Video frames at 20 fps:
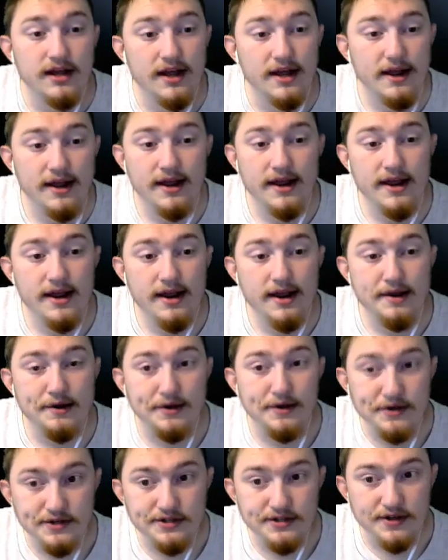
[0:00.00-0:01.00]

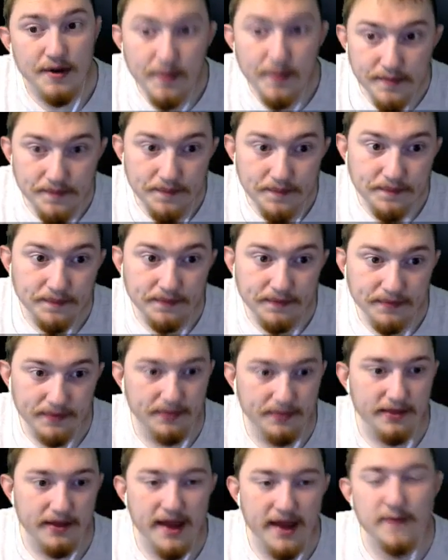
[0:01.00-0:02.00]
and
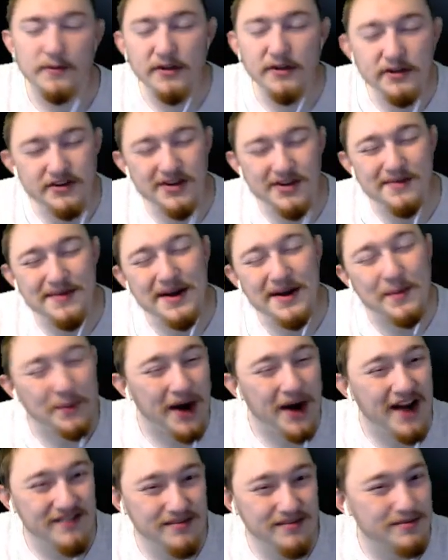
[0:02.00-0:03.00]
I really should have made it
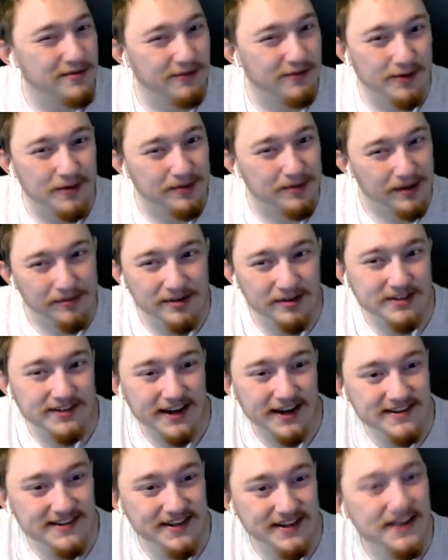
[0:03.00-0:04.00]
private before
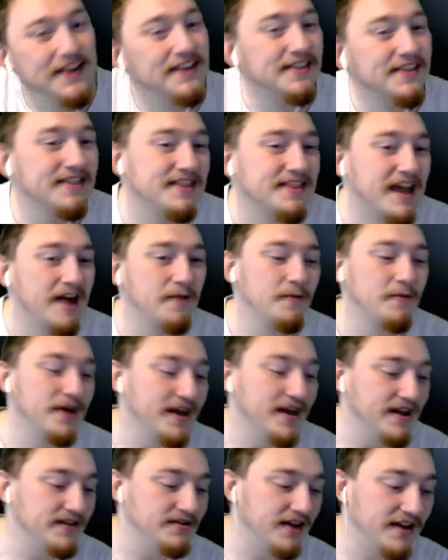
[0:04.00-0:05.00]
publicizing it. That way
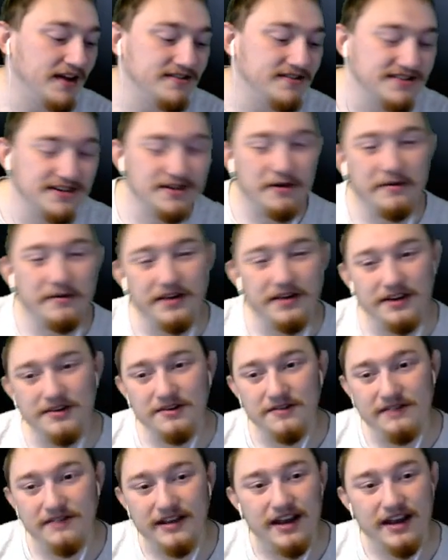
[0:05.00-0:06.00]
you guys didn't all get
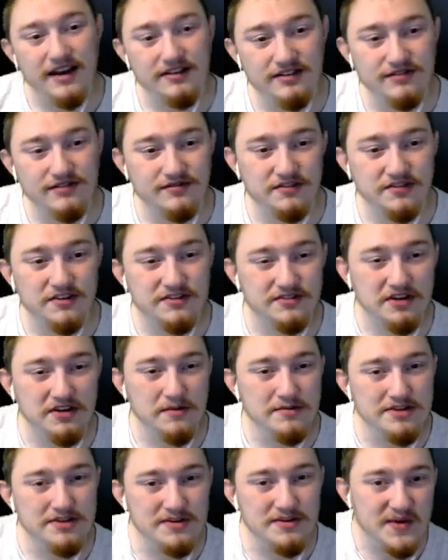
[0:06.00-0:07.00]
notifications for a stream
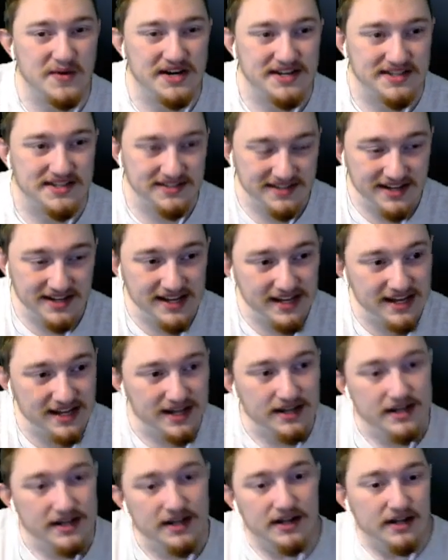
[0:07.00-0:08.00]
you didn't want to see.
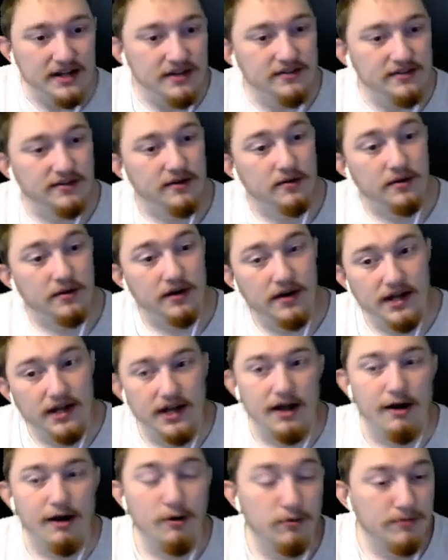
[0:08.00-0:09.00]
So,
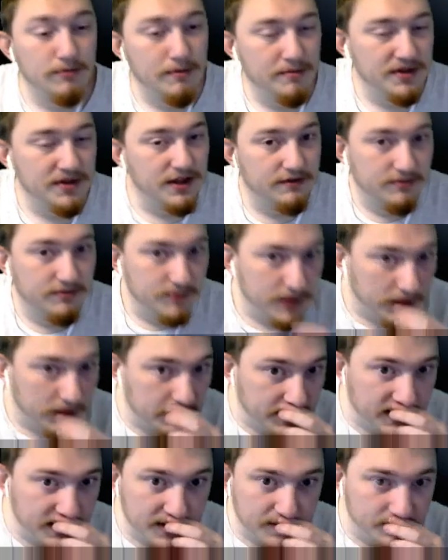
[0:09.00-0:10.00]
I'll remember that from here
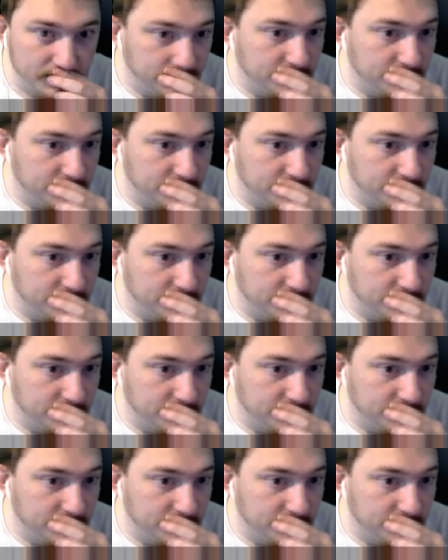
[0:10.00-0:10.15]
on out.